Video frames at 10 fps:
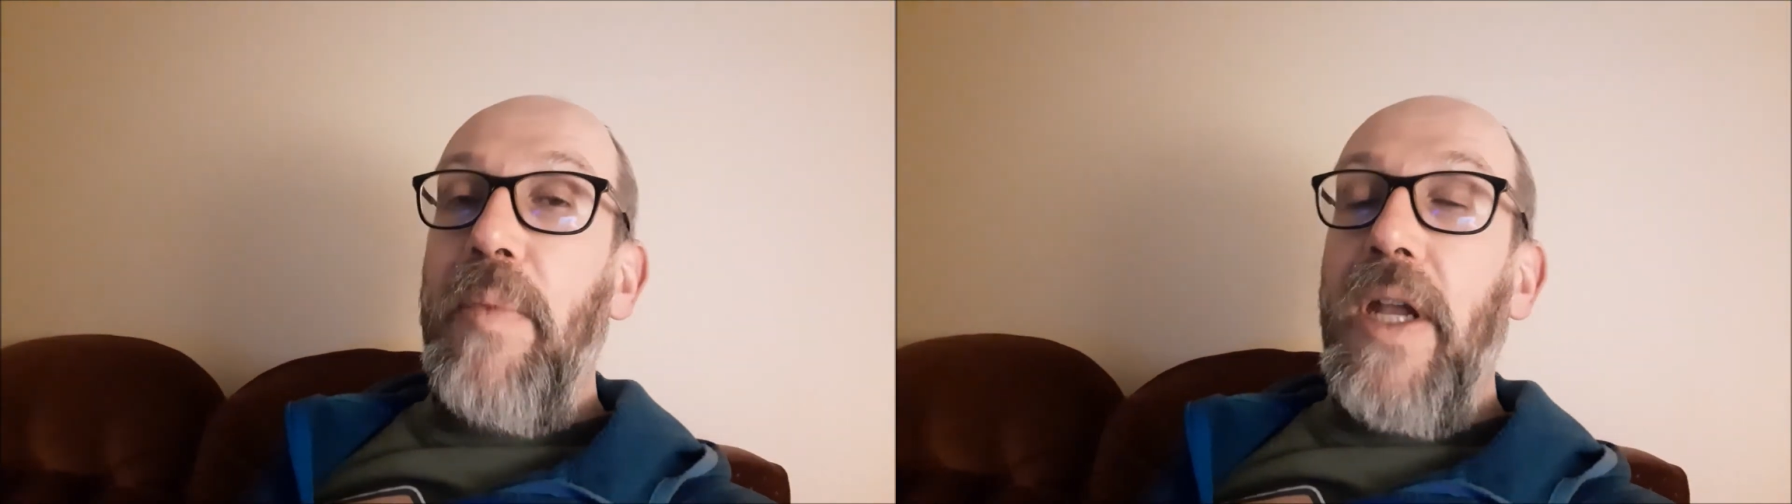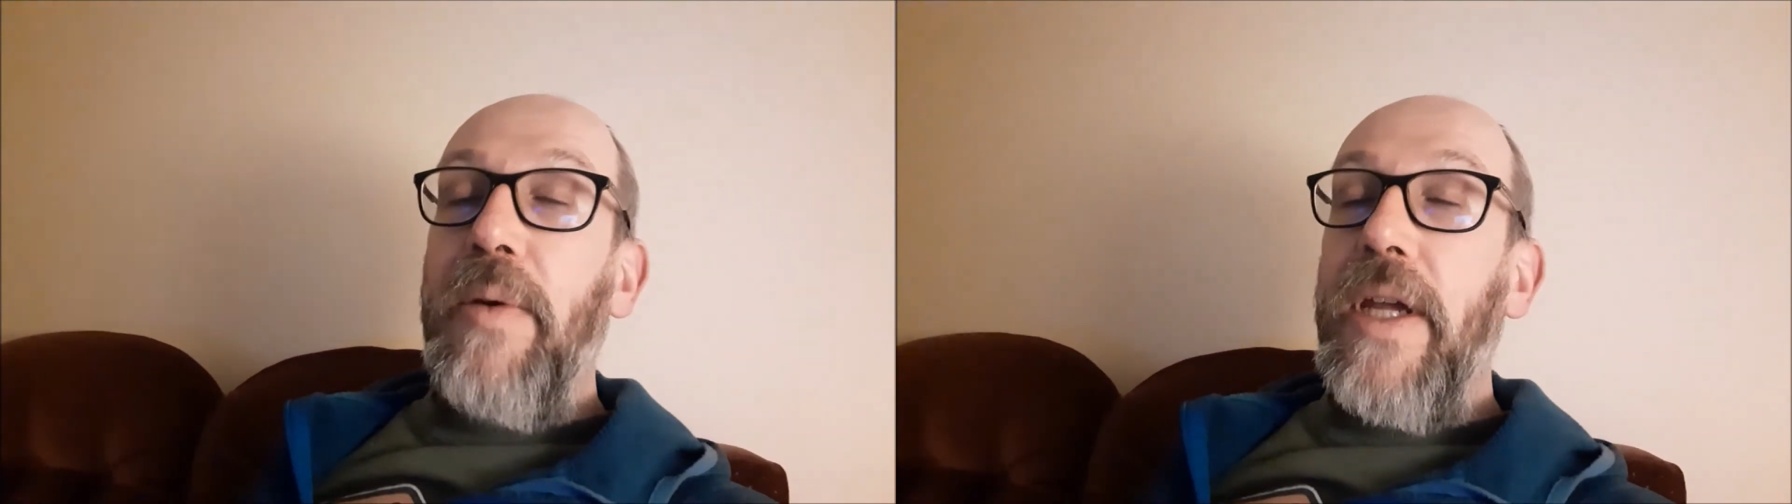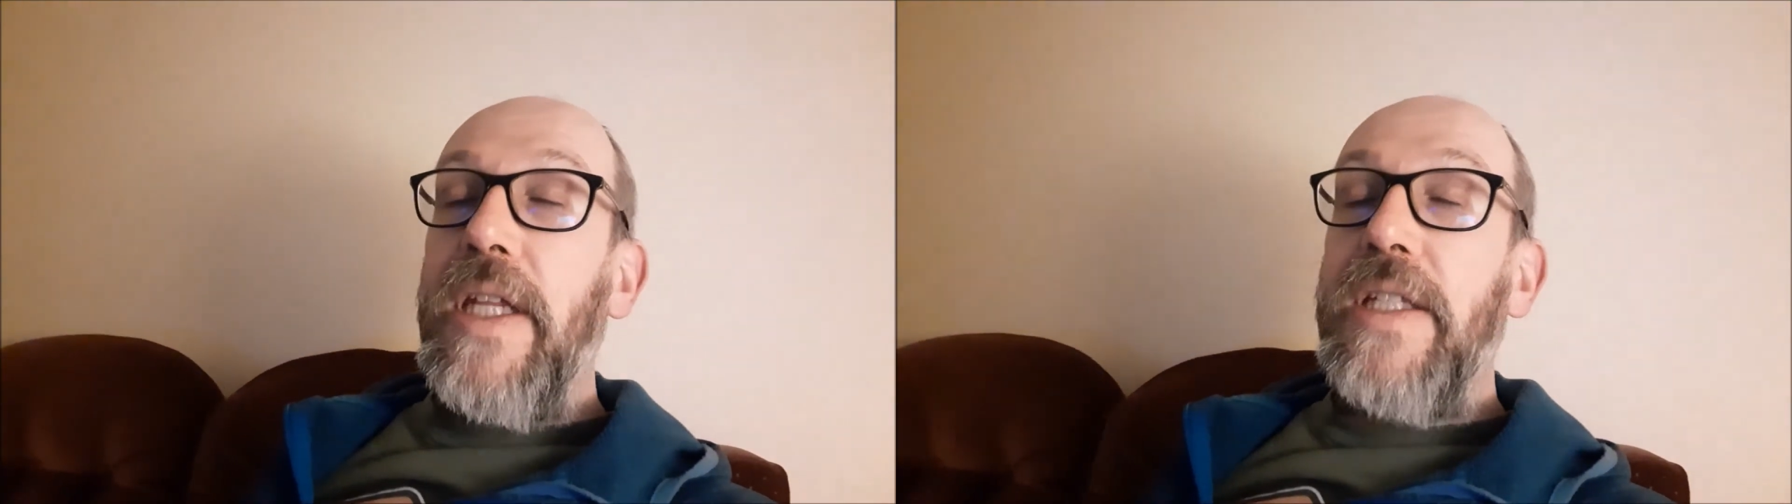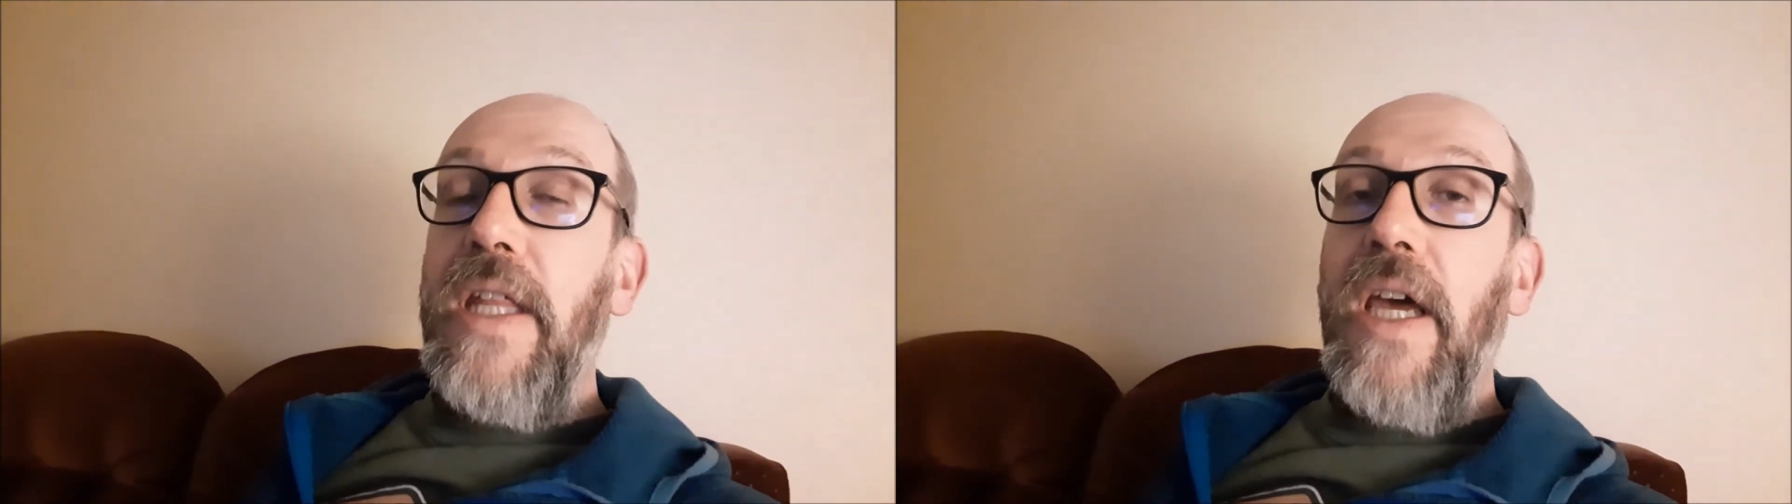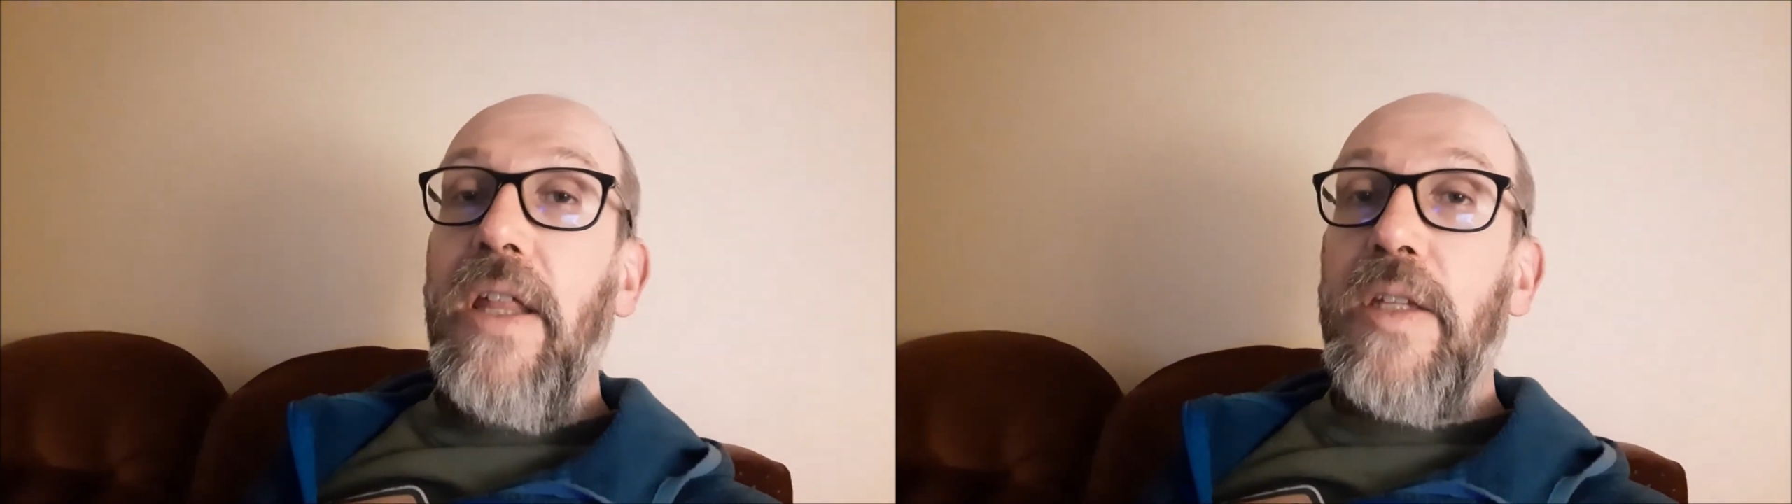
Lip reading: Anyway, it's there.